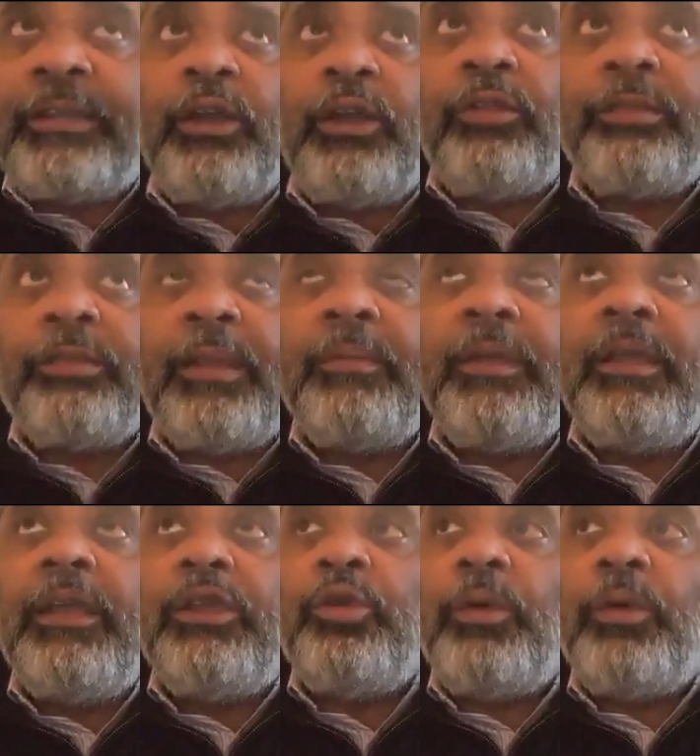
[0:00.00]
on them,
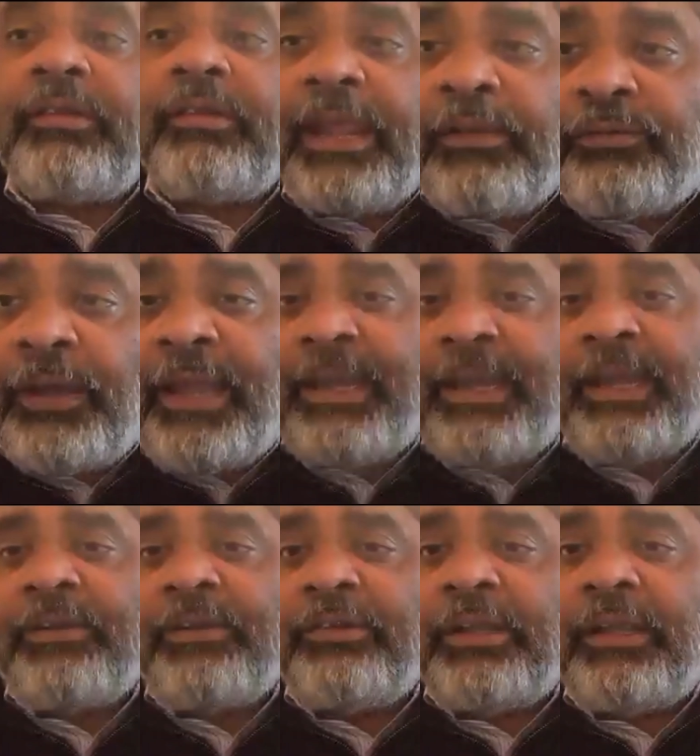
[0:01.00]
you are reifying
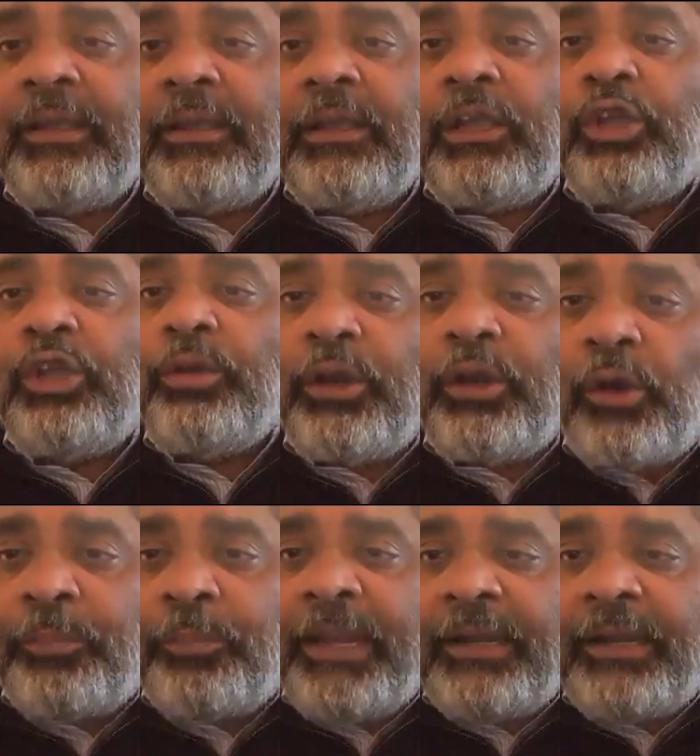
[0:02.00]
energy. You are
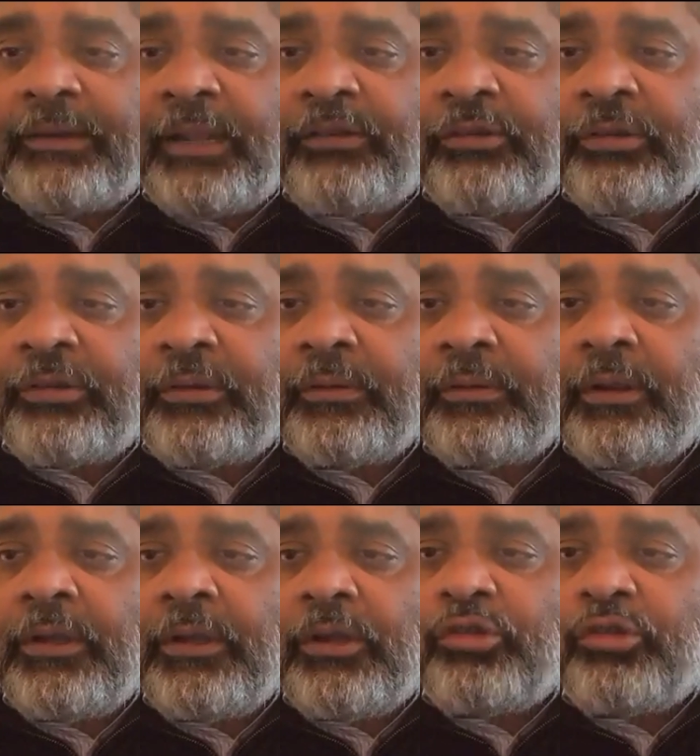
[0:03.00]
not paying attention
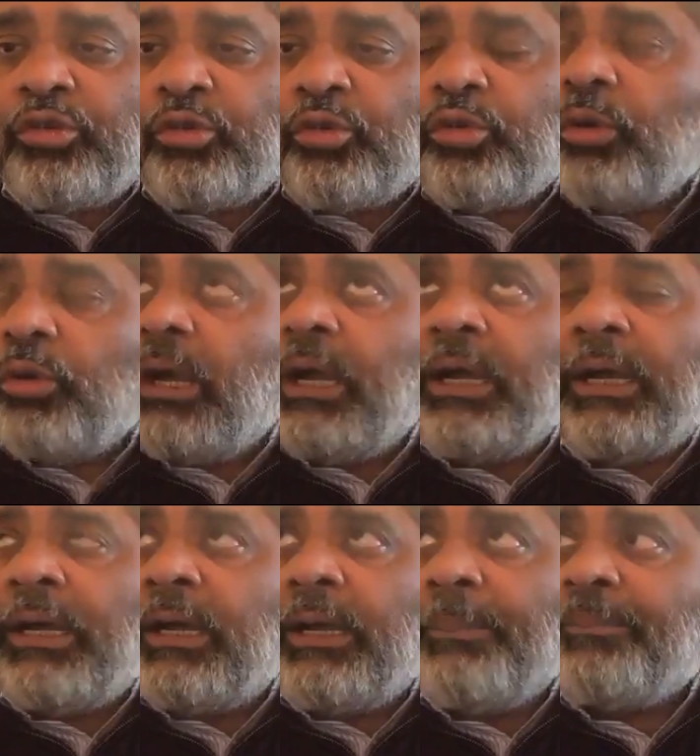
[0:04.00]
to
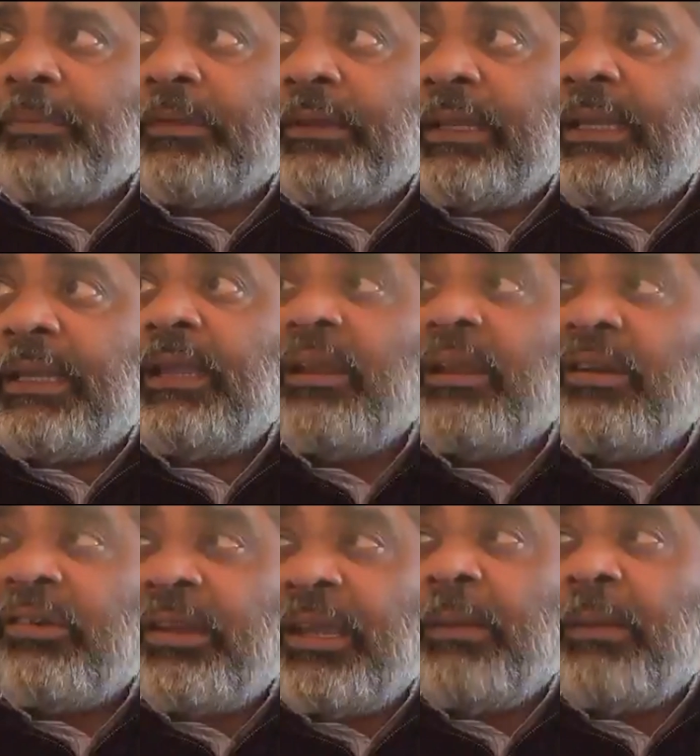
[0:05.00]
uh, the
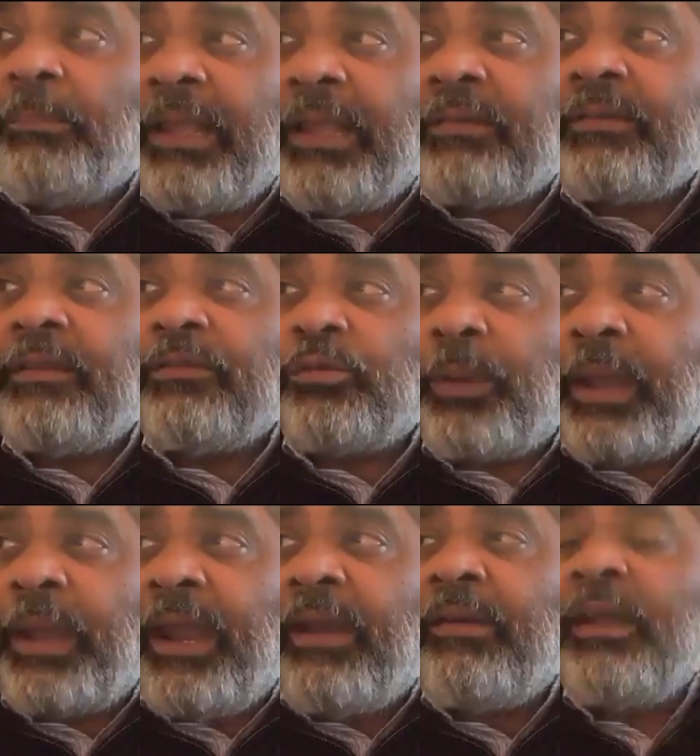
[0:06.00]
real places
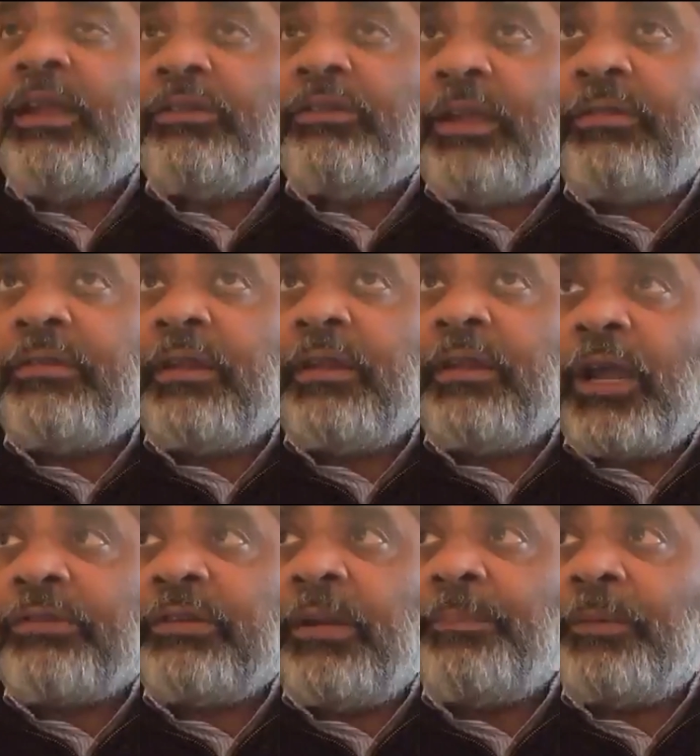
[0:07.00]
where changes in
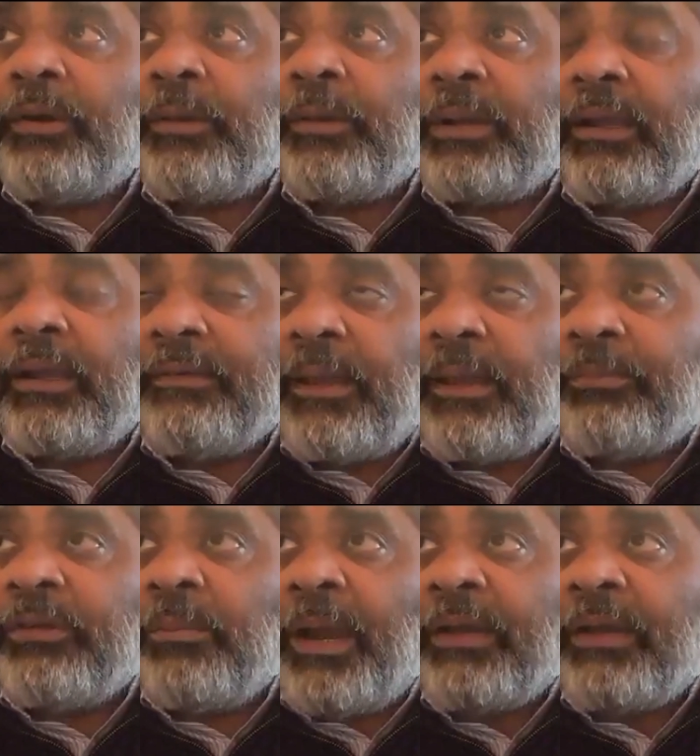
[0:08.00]
production
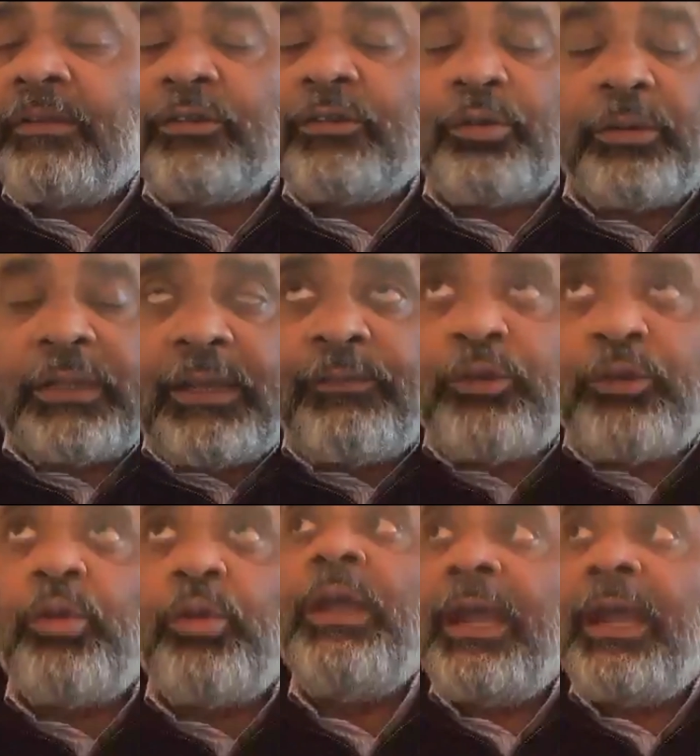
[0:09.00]
consumption patterns could give you
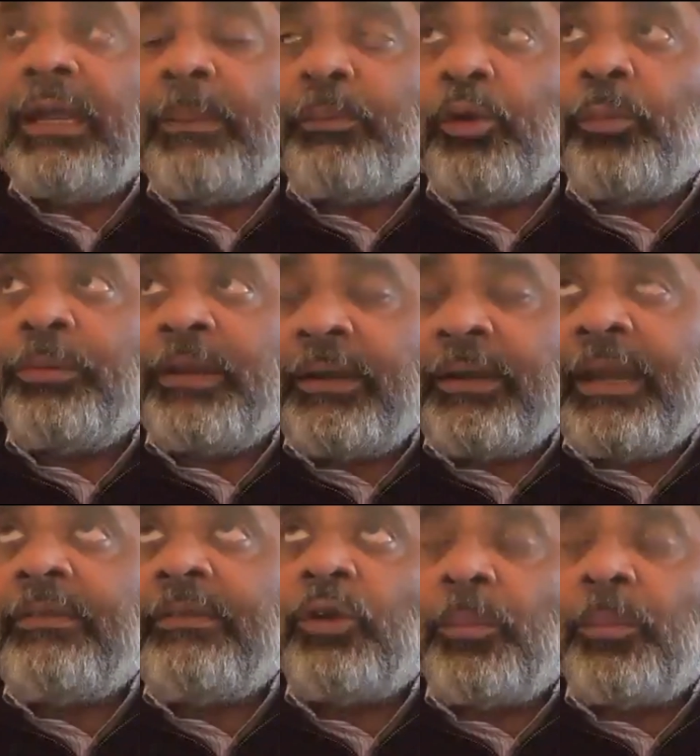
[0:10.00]
an appropriate
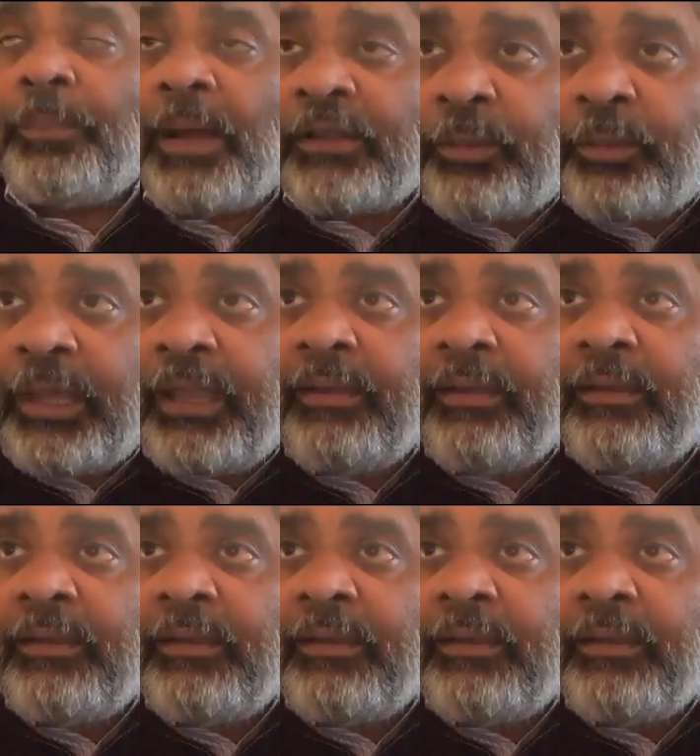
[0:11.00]
net zero pathway.